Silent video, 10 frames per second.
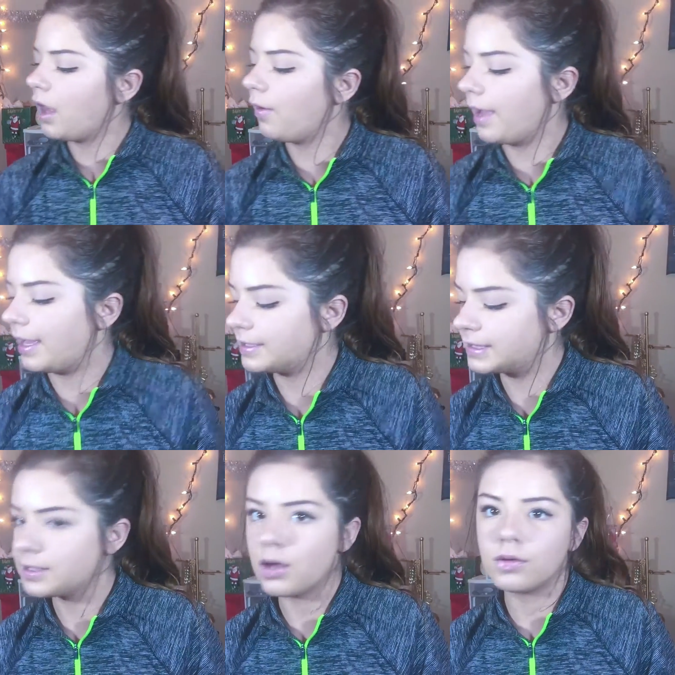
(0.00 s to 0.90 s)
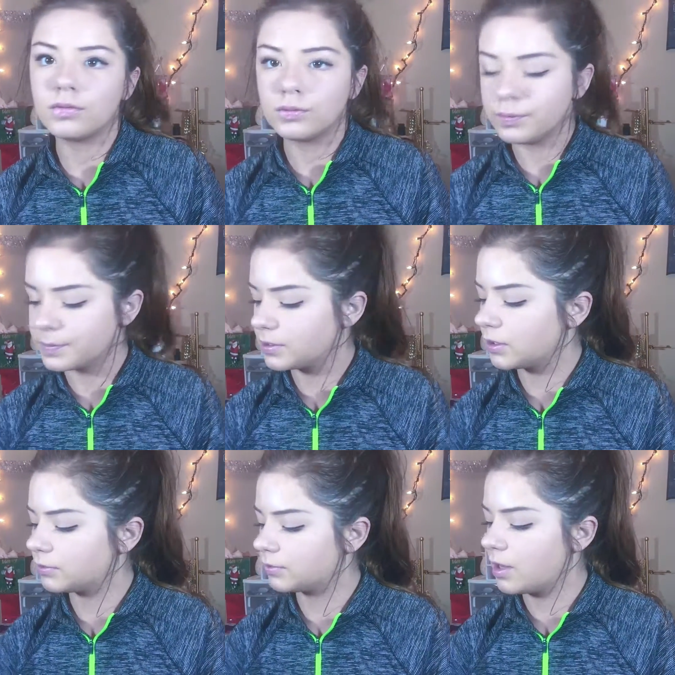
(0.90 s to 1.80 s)
Okay, so oops.
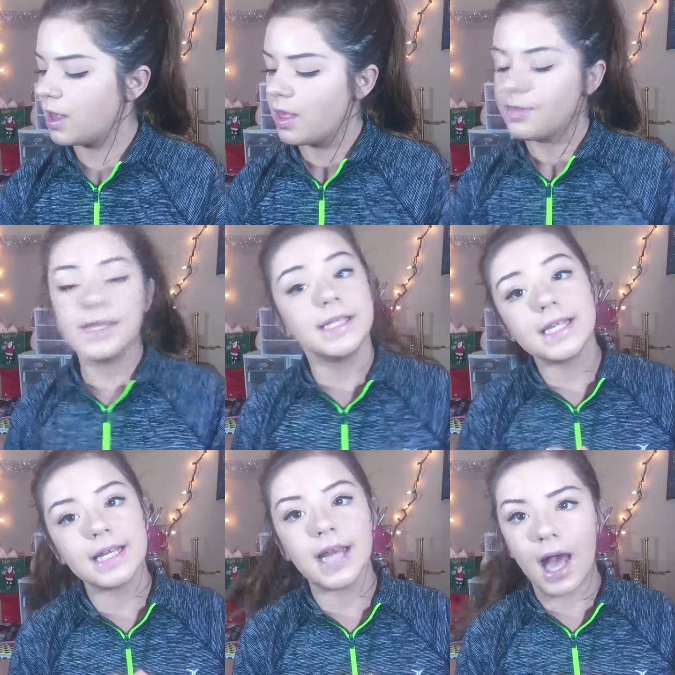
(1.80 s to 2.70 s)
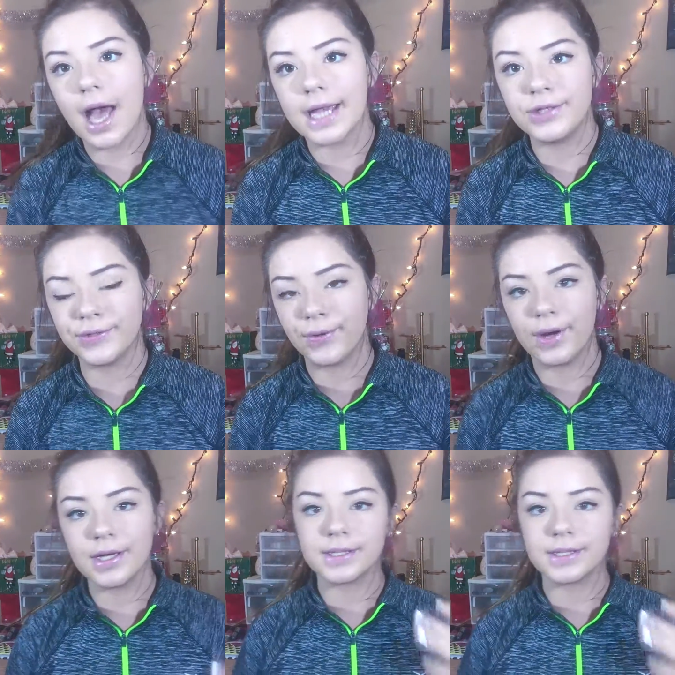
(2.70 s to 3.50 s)
This is an eye drawer,